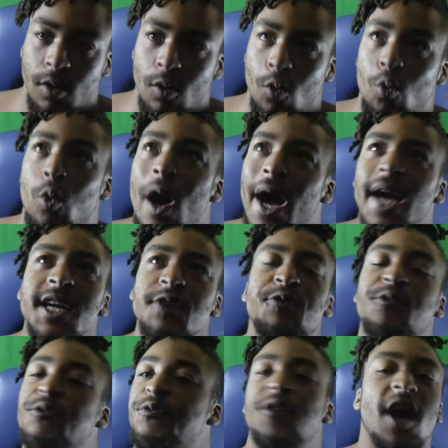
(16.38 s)
Why the
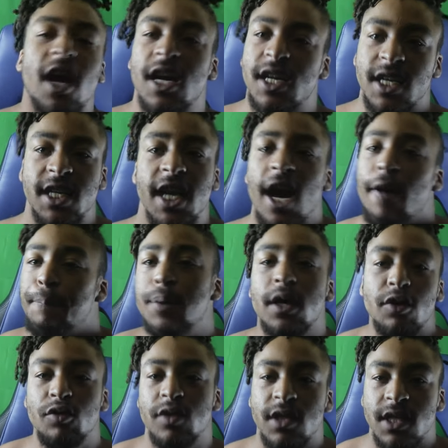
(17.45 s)
fuck y'all
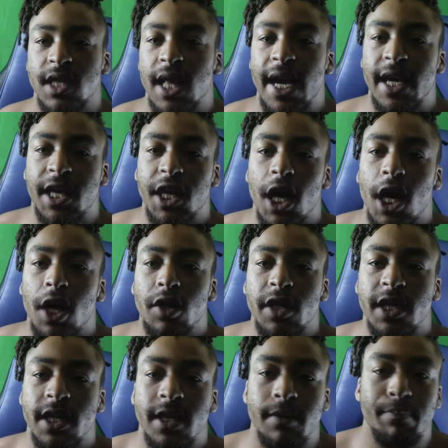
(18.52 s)
post like y'all
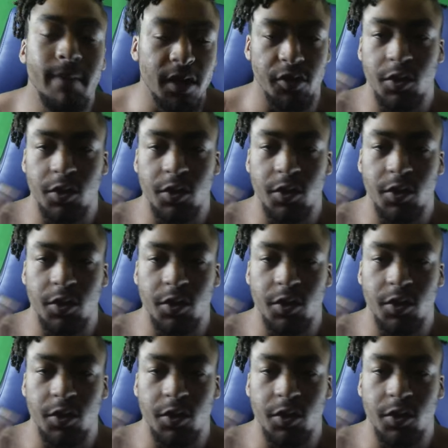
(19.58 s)
in middle